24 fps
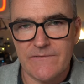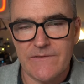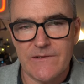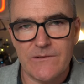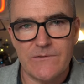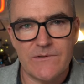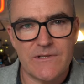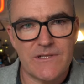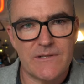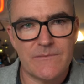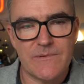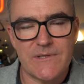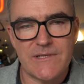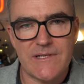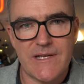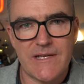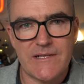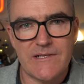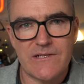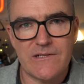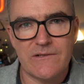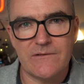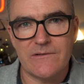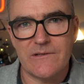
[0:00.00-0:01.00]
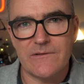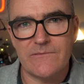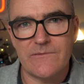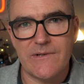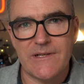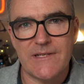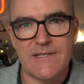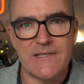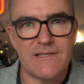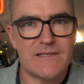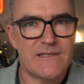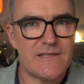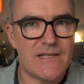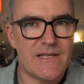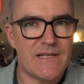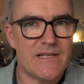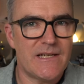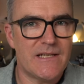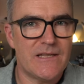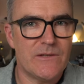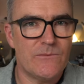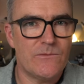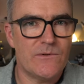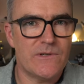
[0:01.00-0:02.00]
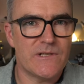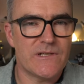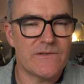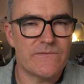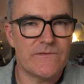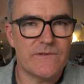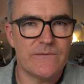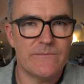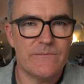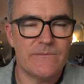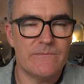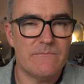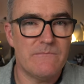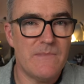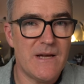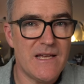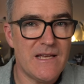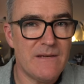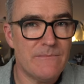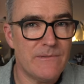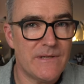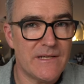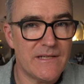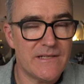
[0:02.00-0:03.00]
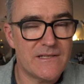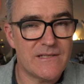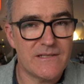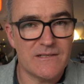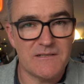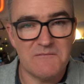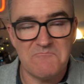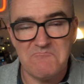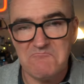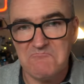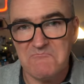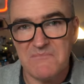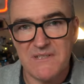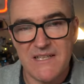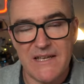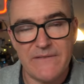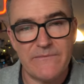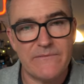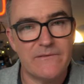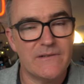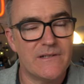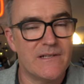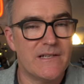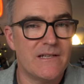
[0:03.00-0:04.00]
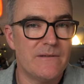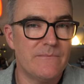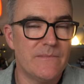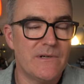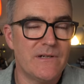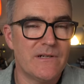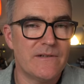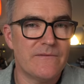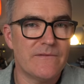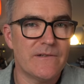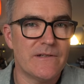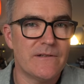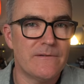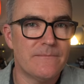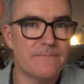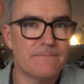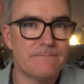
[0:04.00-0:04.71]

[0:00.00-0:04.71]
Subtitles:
feel substantial on the wrist, taking the watch from maybe to definitely in my view.